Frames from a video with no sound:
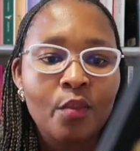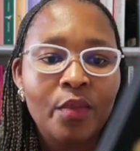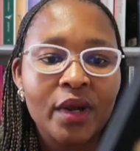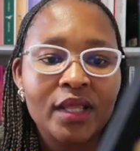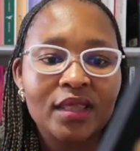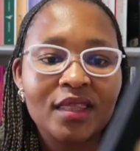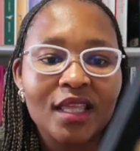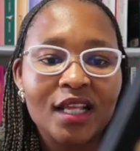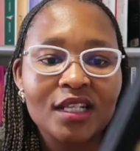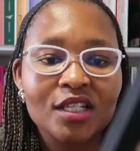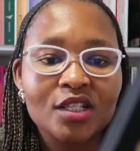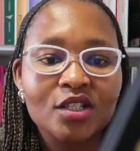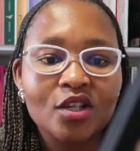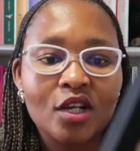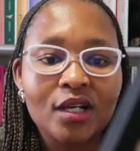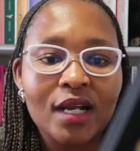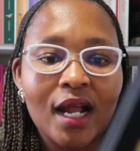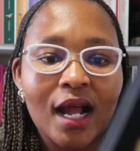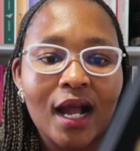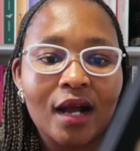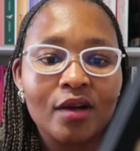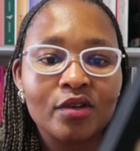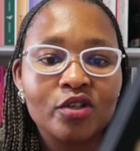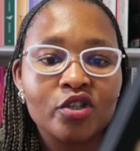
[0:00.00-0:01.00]
But that's not
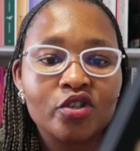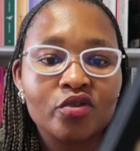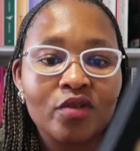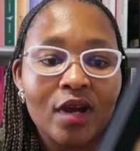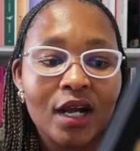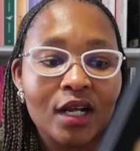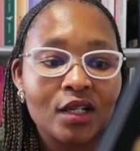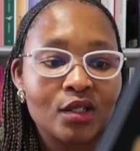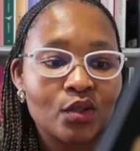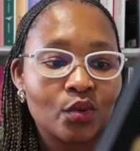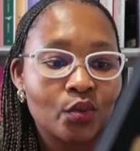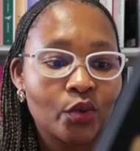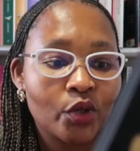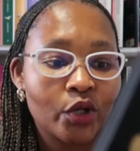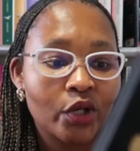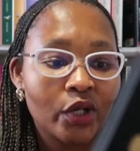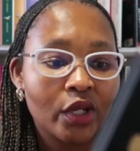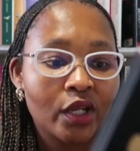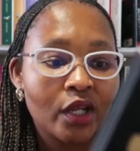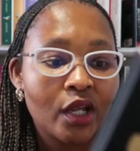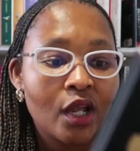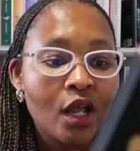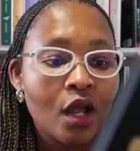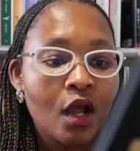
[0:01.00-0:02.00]
how drugs
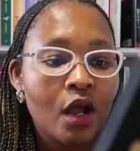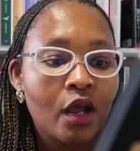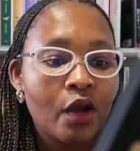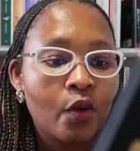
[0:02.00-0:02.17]
work.